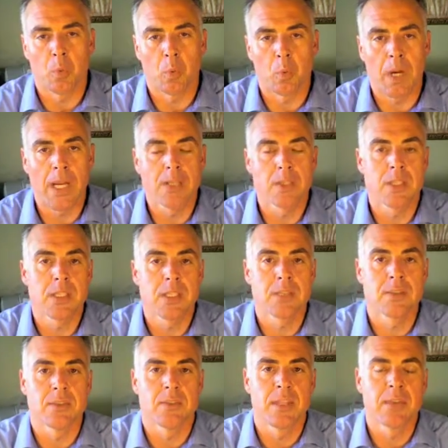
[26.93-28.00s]

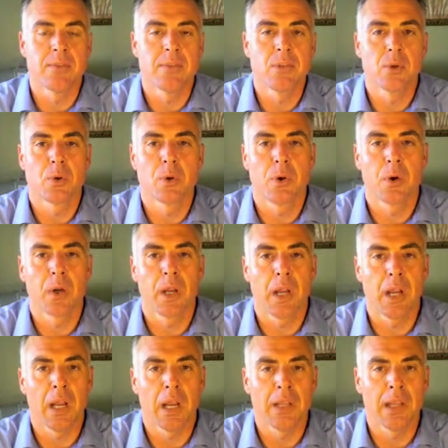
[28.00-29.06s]
ranges, the
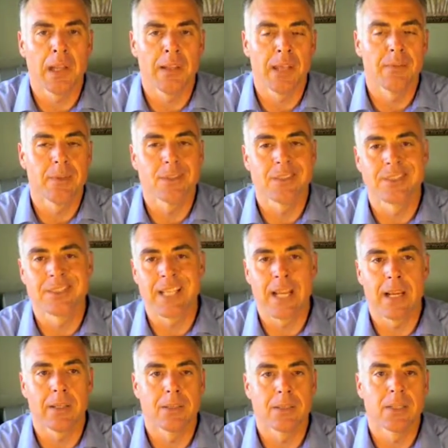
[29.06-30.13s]
inventory levels,
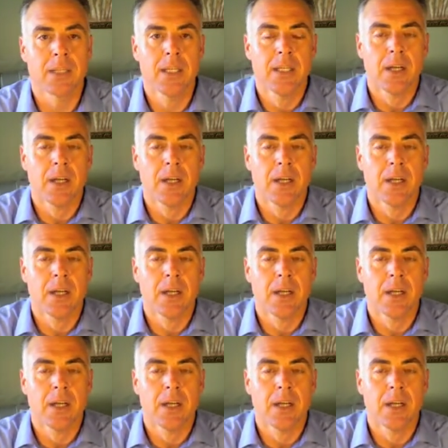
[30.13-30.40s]
sales,